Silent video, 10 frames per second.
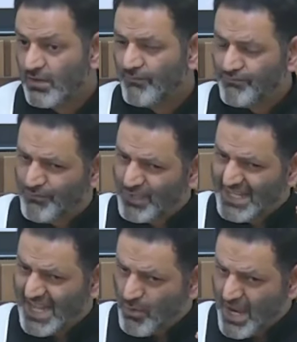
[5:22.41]

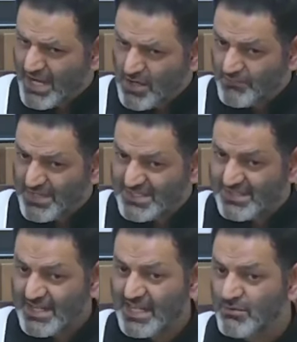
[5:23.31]
fully aware of it,
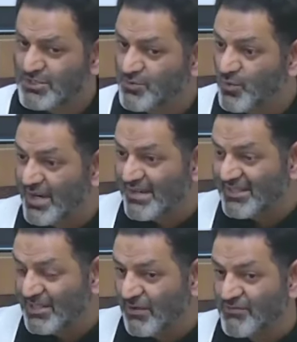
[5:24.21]
that he was
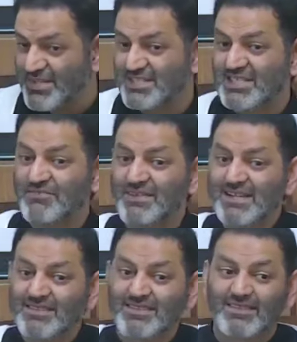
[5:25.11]
worthy of
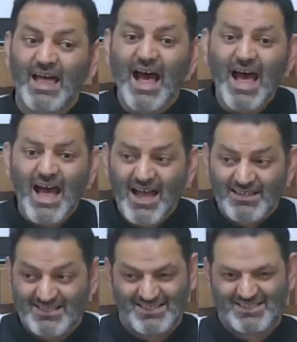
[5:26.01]
receiving
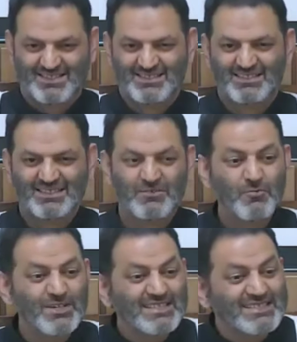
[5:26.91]
that.
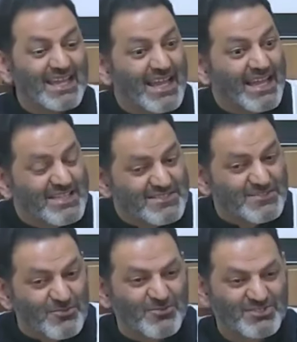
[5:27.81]
What is
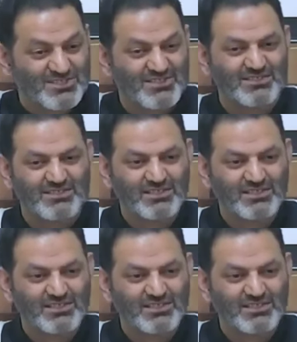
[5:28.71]
his rushd?